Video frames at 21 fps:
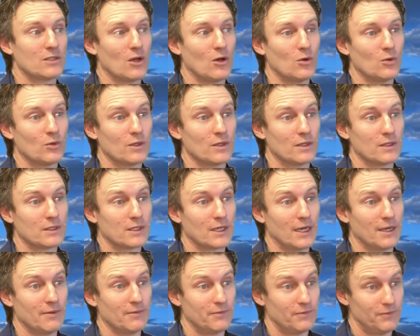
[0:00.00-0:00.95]
at the
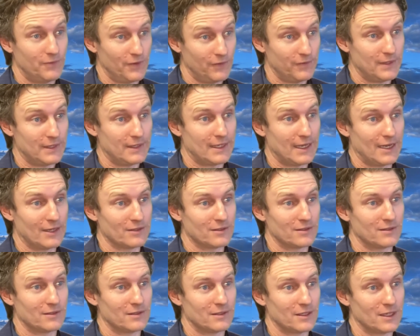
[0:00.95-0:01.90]
time
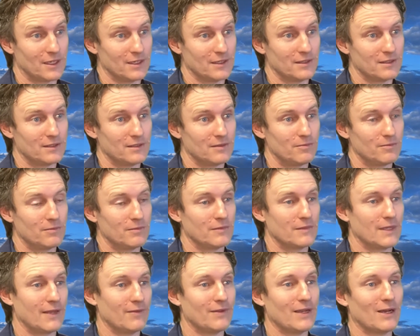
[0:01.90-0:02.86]
50,000 tons.
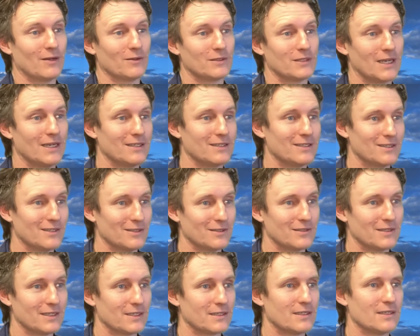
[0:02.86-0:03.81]
They've now changed it to
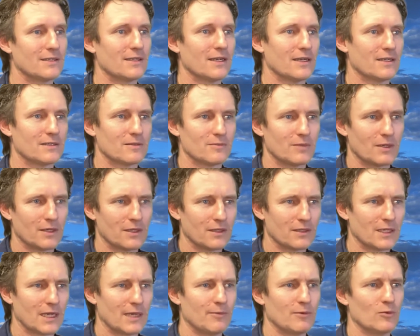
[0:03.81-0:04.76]
60,000, but at the
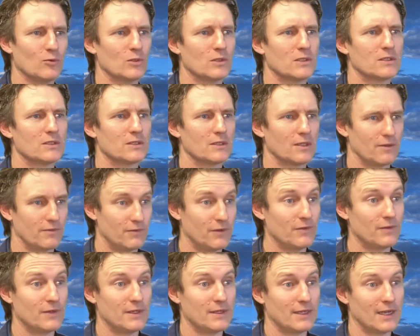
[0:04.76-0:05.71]
time it was
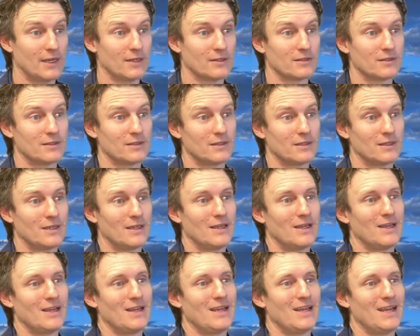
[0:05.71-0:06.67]
50,000.
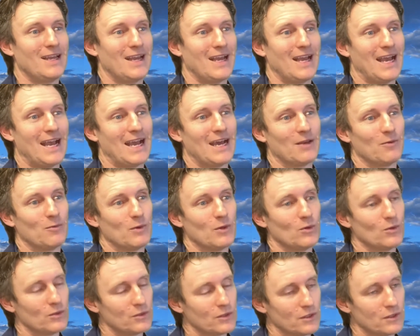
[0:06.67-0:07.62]
And we
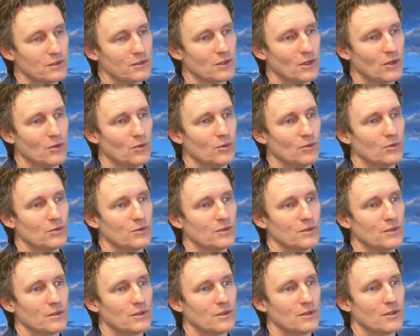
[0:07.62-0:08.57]
also sold
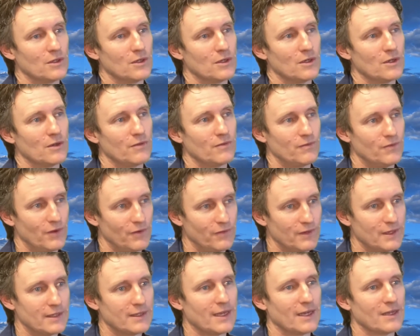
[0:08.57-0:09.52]

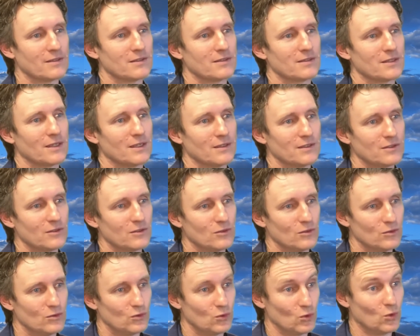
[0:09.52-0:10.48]
50,000 tons to
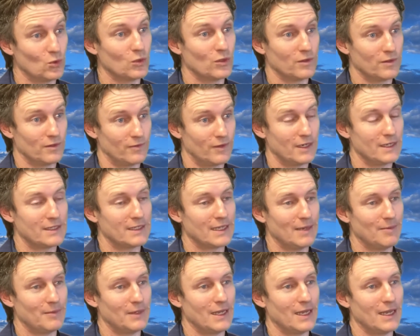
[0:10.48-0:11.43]
Jordan the very
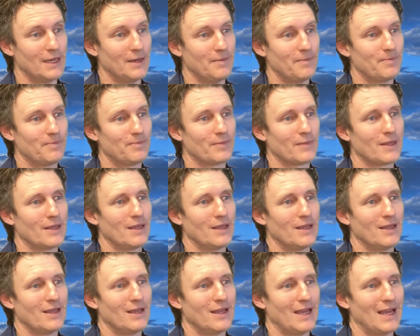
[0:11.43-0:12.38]
same day.
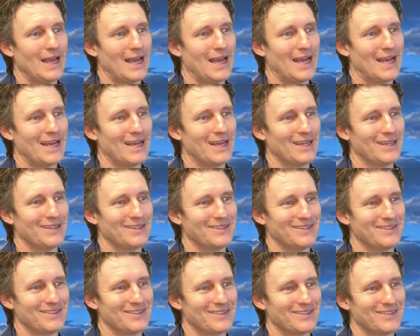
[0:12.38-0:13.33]

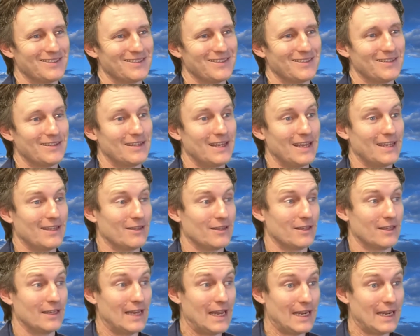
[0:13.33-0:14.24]
And then the next